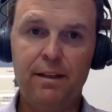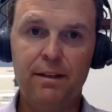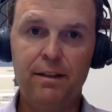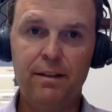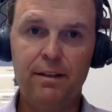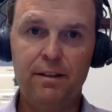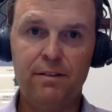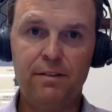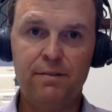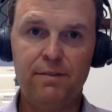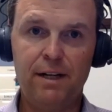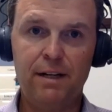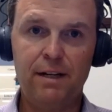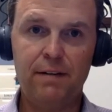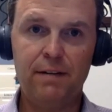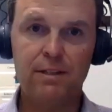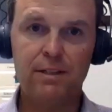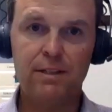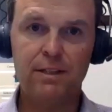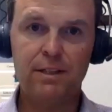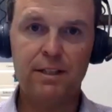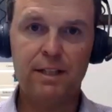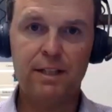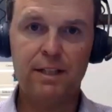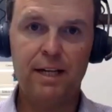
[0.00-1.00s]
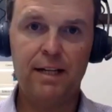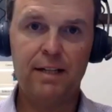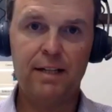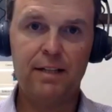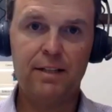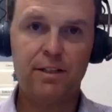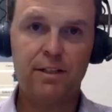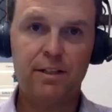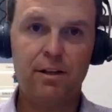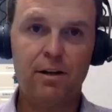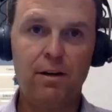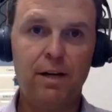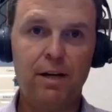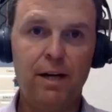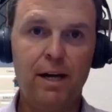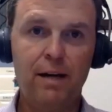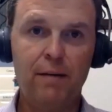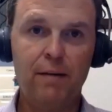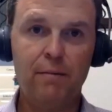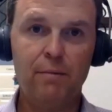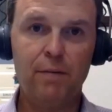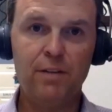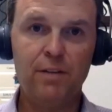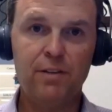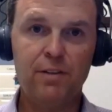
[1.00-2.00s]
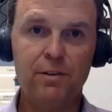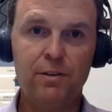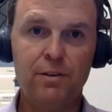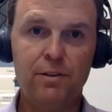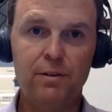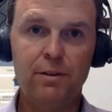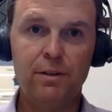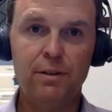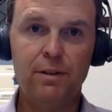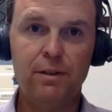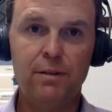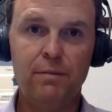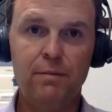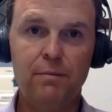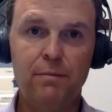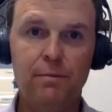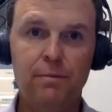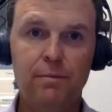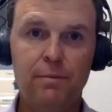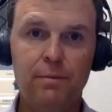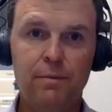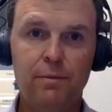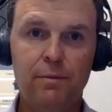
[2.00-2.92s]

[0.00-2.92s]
that this virus attacks cardiac muscle um,